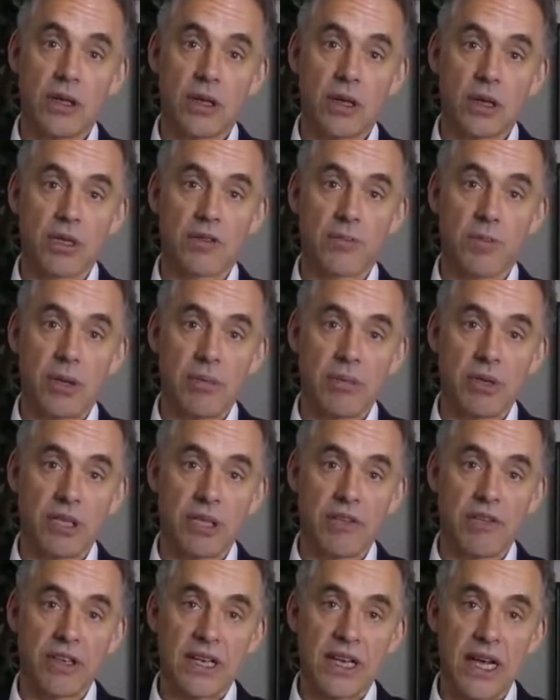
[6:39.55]
Lots of people
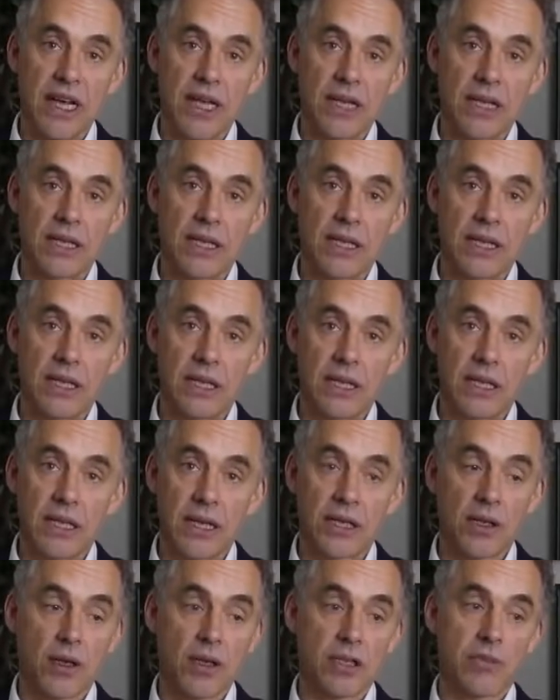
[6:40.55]
live in hell,
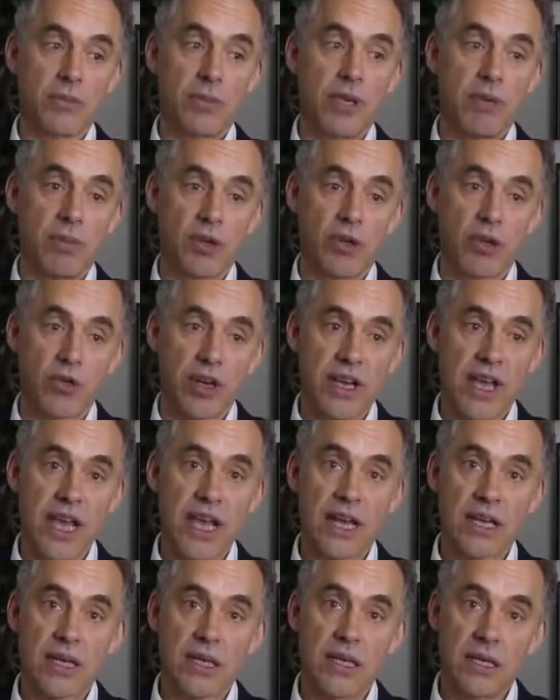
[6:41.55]
and lots of people
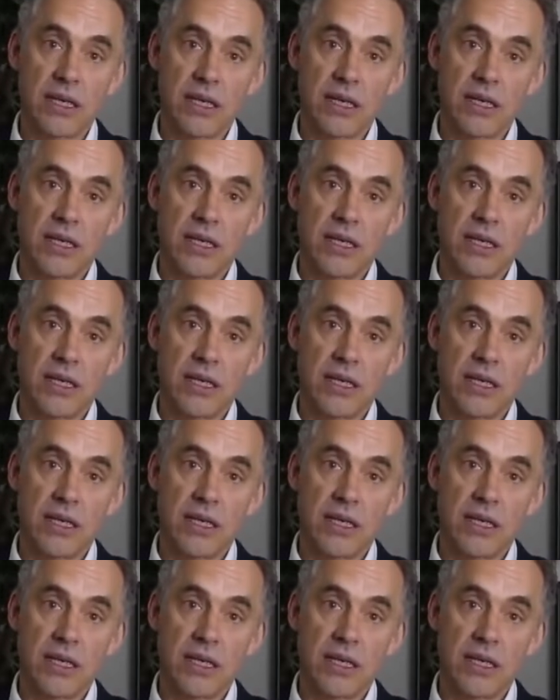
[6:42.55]
create it.